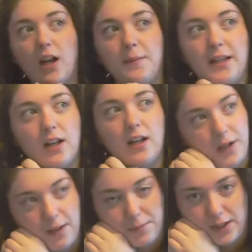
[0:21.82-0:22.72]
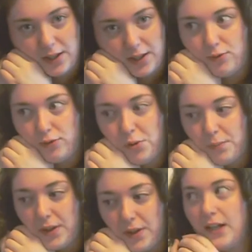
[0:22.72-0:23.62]
mean, I play the flute,
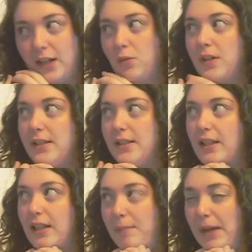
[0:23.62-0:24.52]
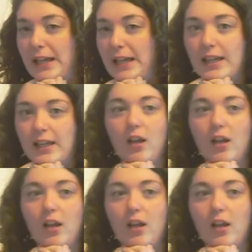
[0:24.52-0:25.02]
but then I don't want to sound like a band geek.